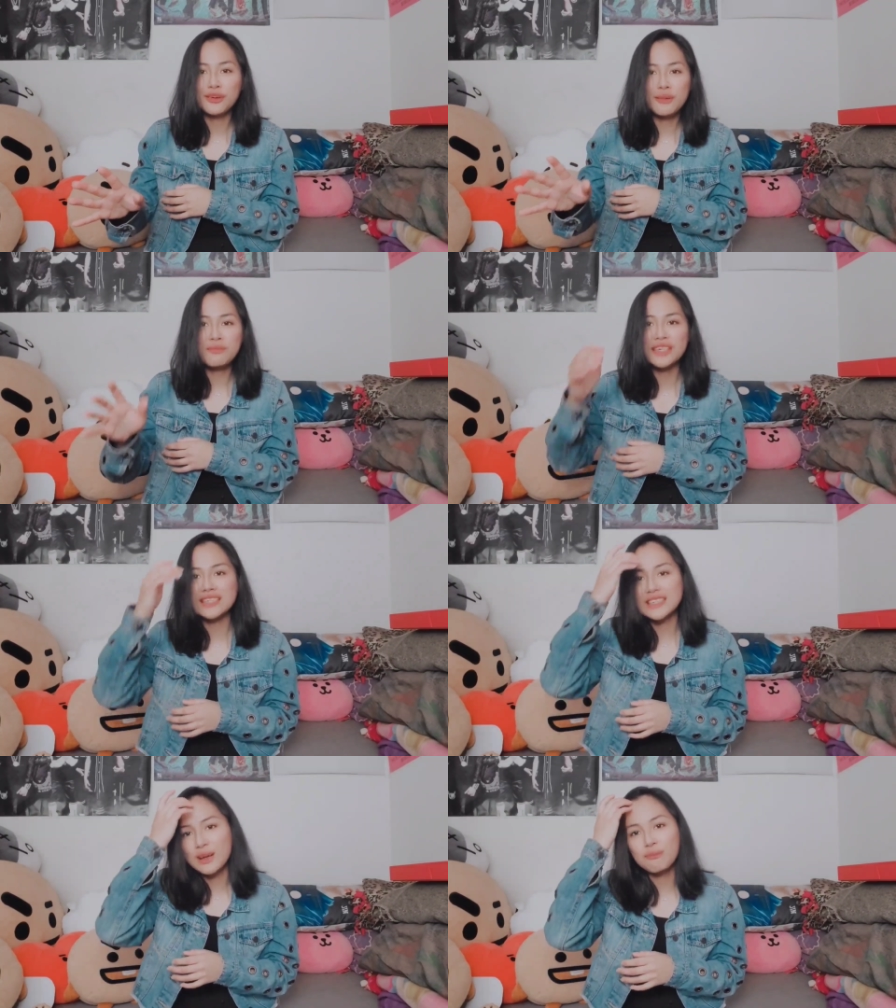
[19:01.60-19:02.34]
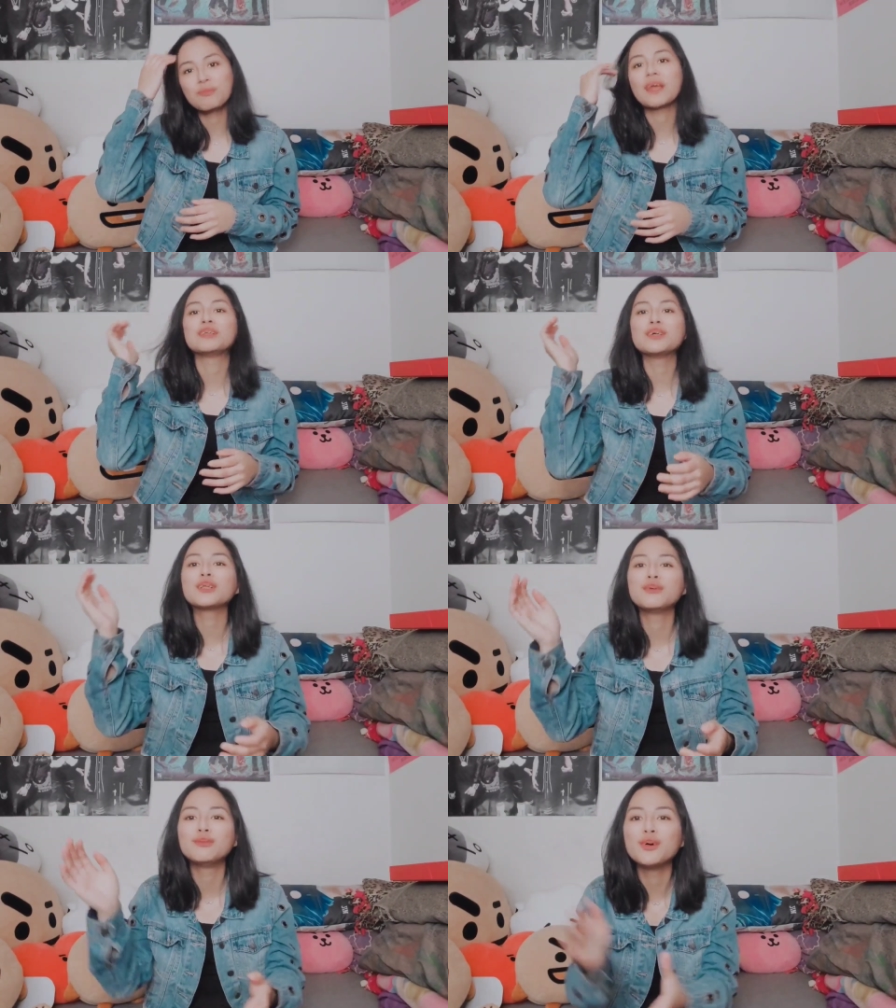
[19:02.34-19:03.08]
looked at me so and
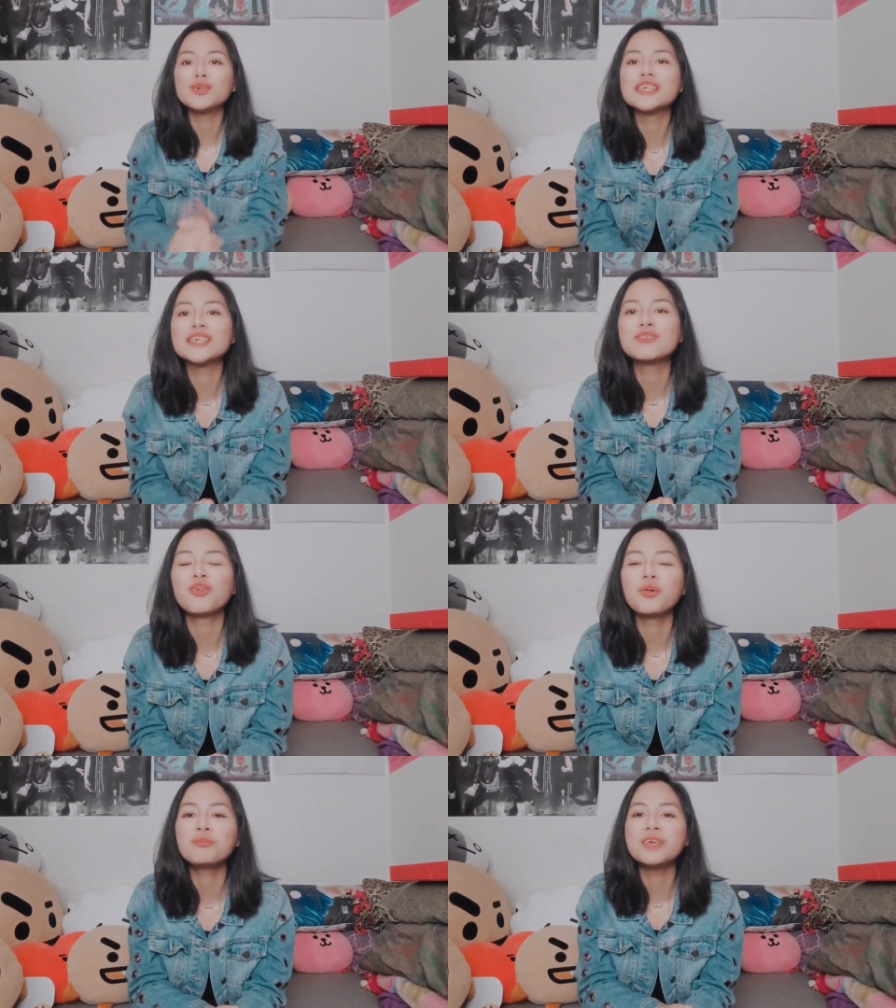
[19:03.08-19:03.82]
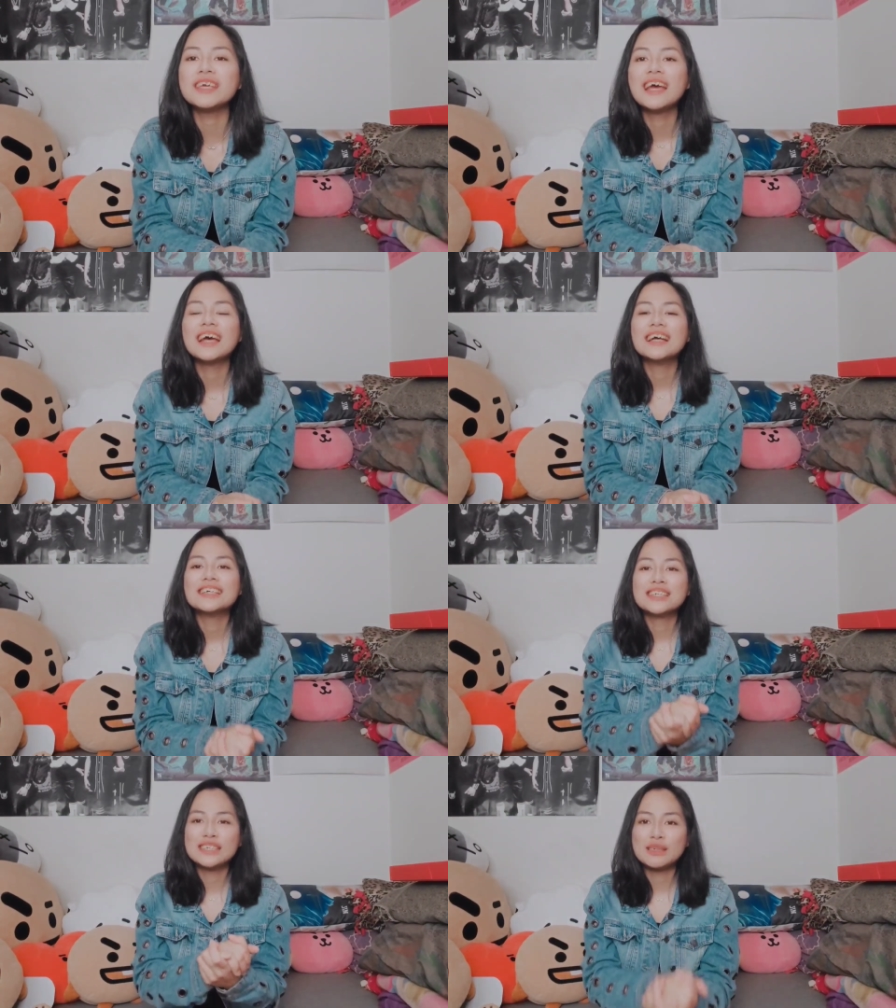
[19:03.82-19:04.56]
took the roses for me
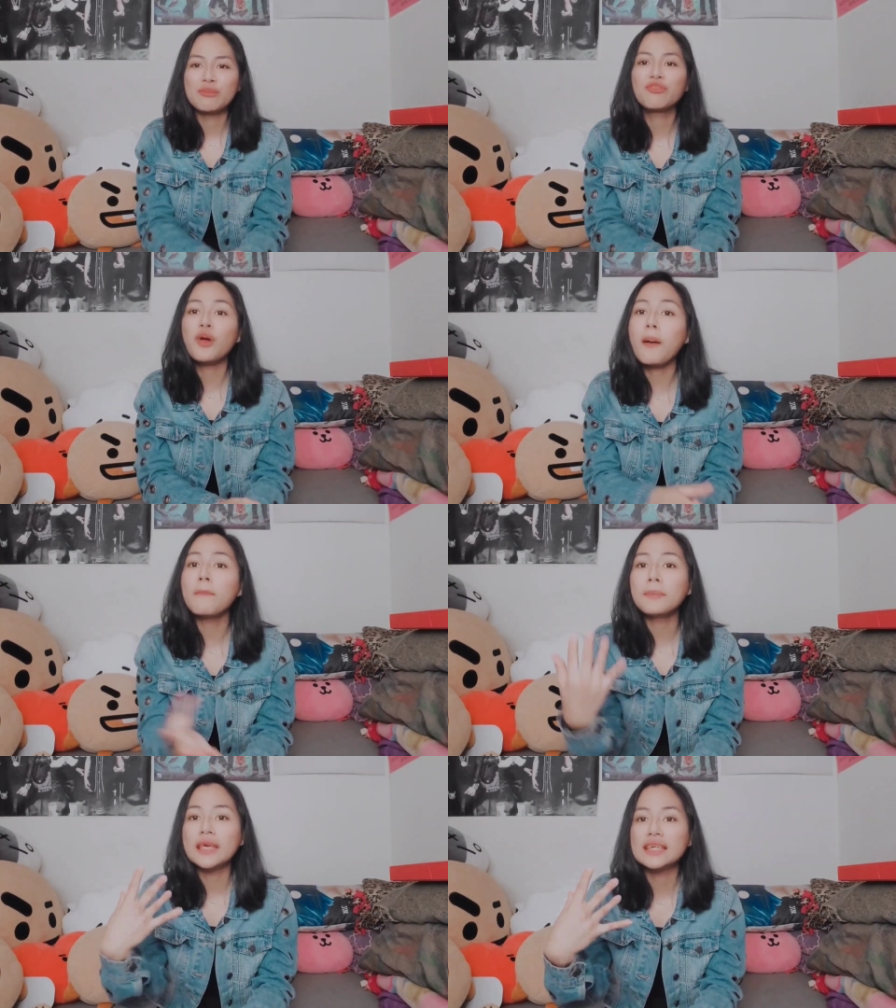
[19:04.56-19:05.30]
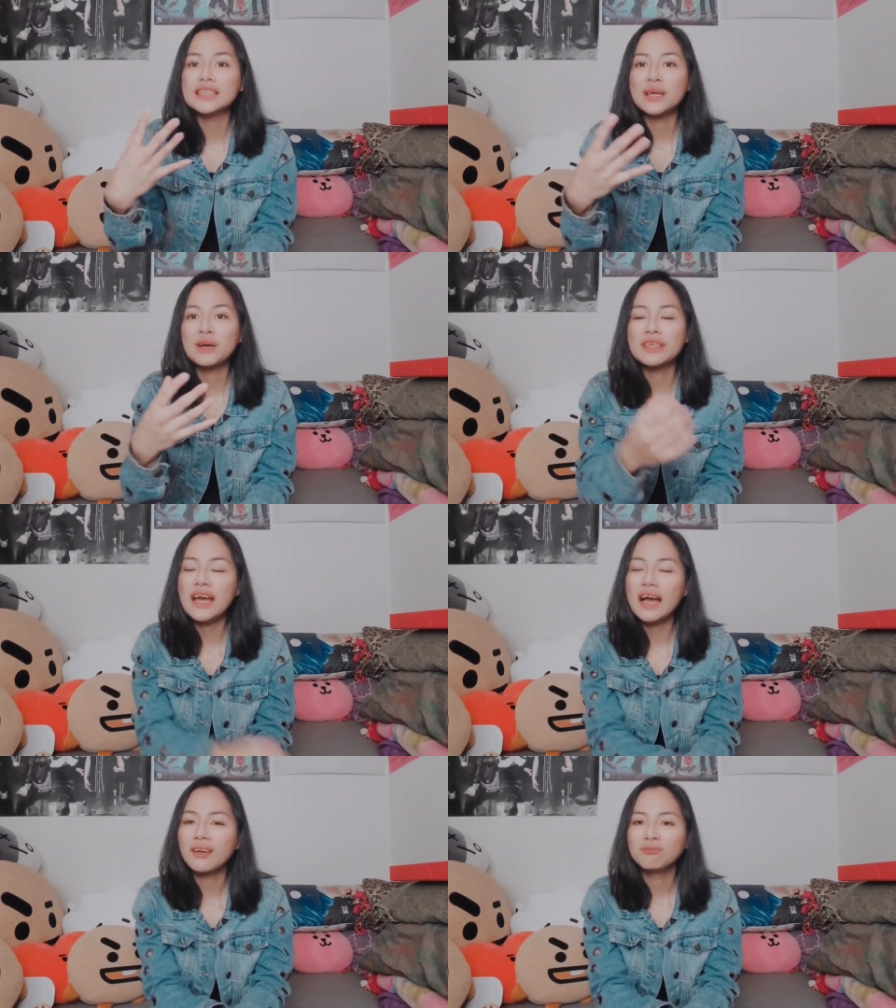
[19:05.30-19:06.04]
from me. So
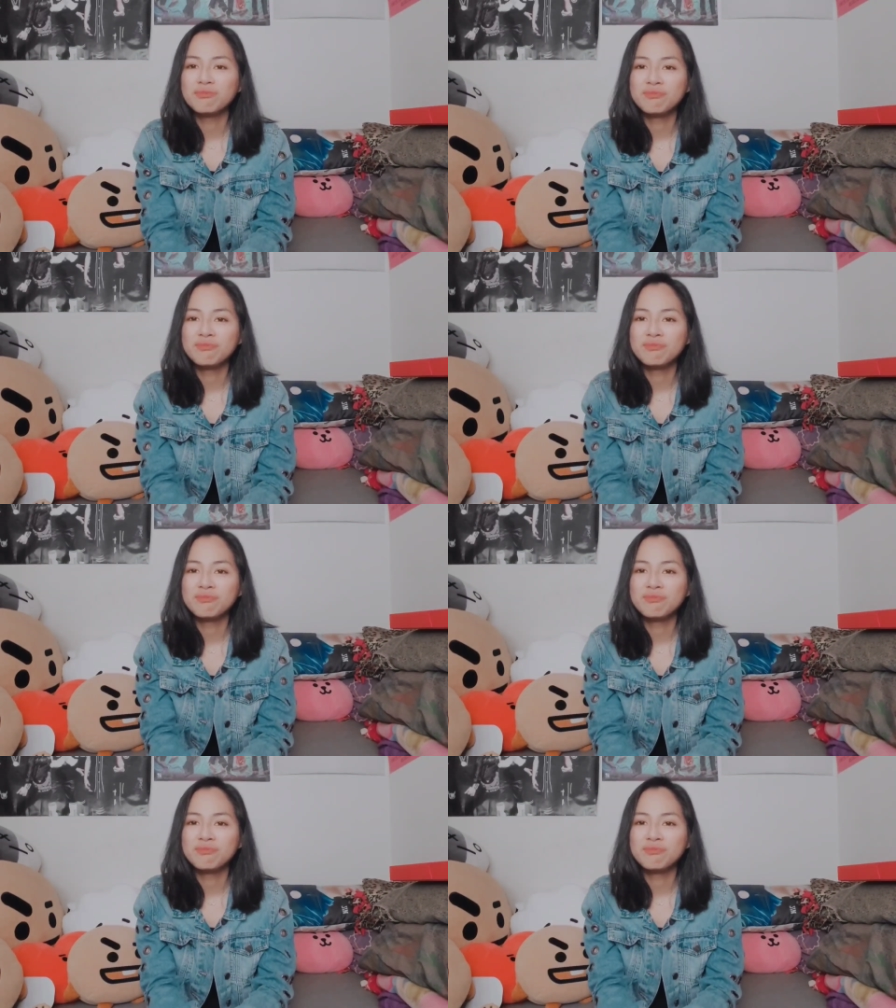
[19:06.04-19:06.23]
yeah,